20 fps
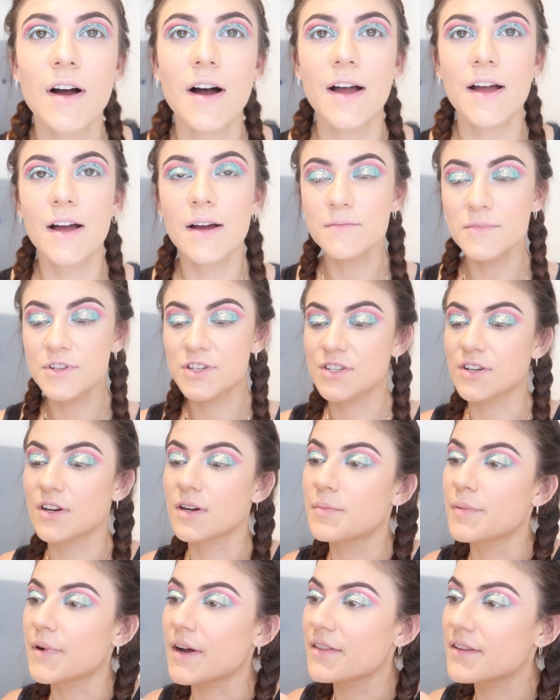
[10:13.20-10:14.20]
I am
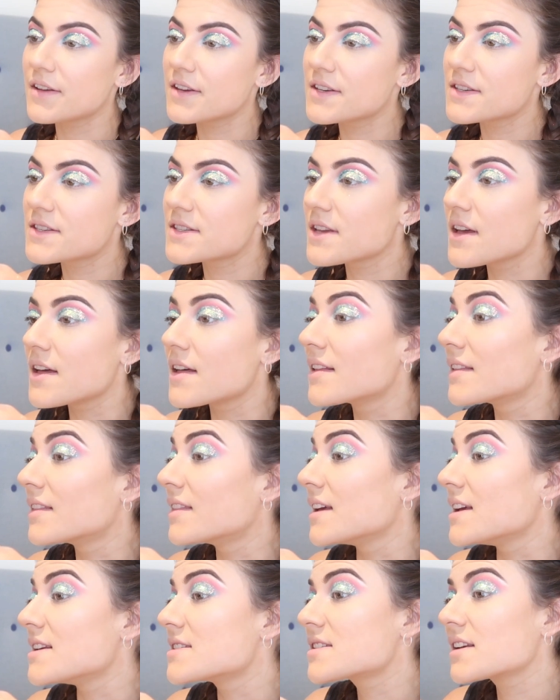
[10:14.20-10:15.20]
shook by this.
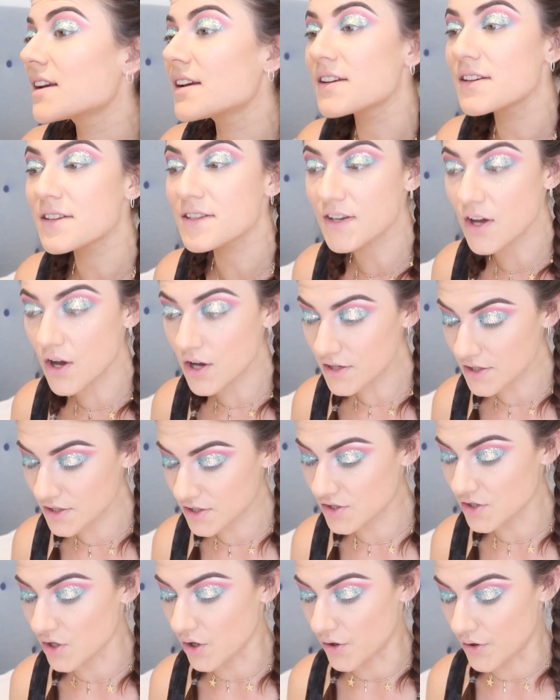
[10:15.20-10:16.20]
These glitters are
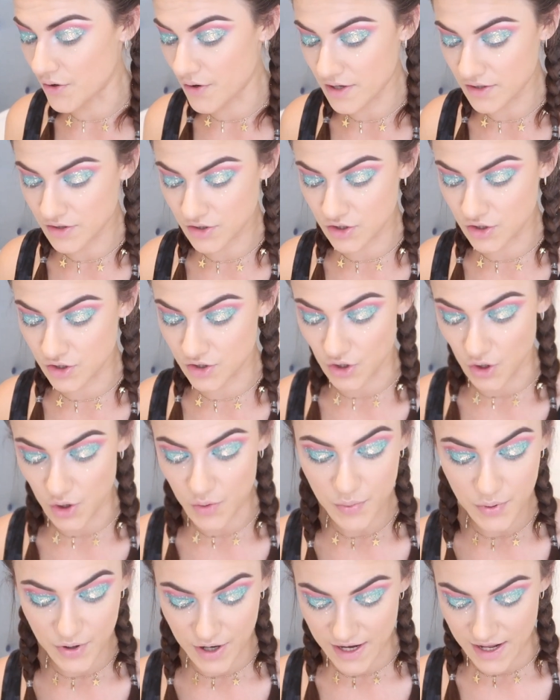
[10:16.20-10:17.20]
so, so
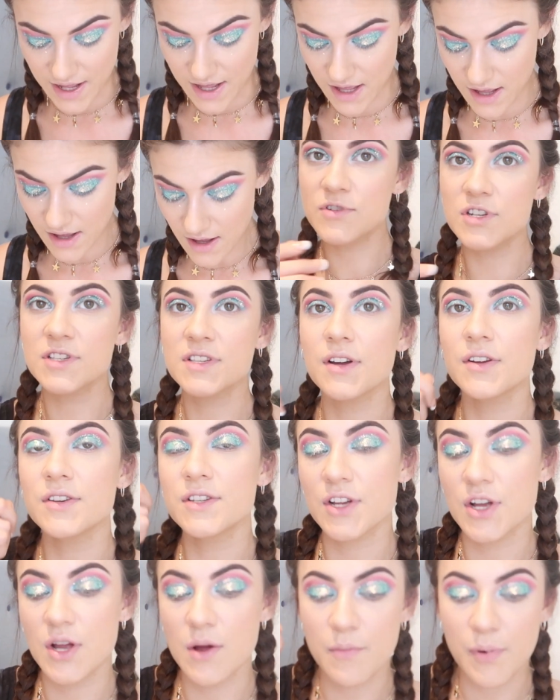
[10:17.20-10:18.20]
pretty. Just going
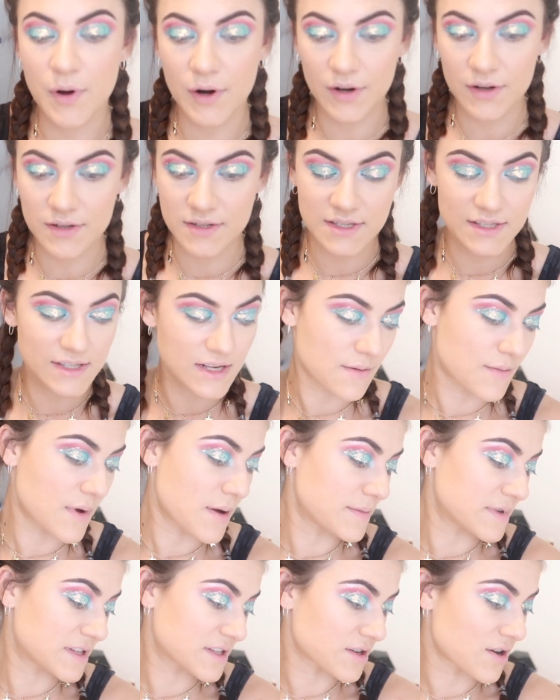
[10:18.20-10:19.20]
to put on some
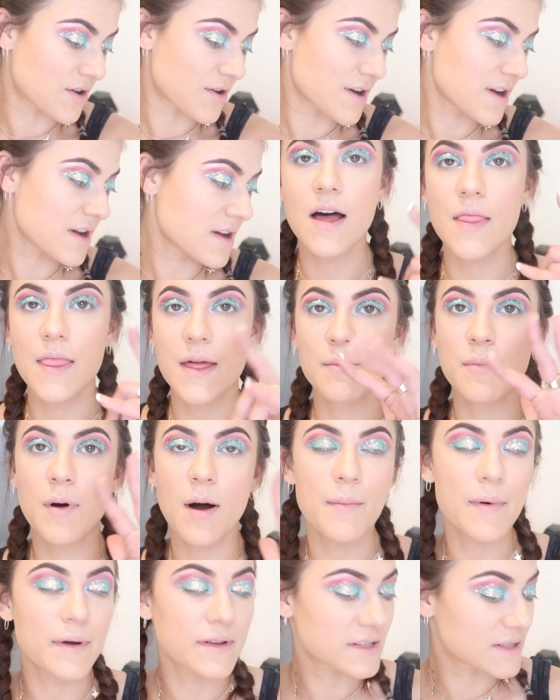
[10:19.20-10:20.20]
mascara and then
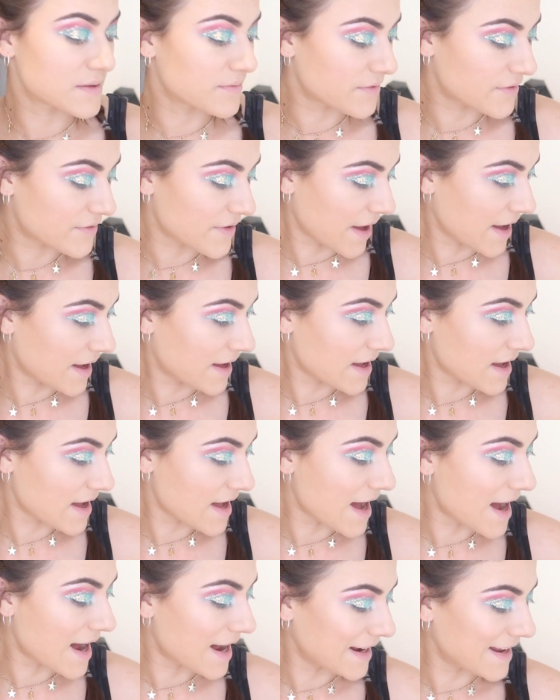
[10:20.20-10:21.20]
pop on some fake
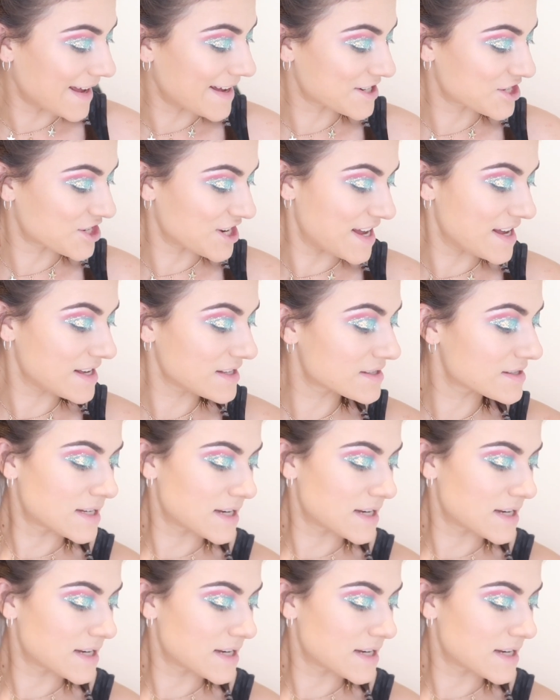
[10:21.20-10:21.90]
eyelashes.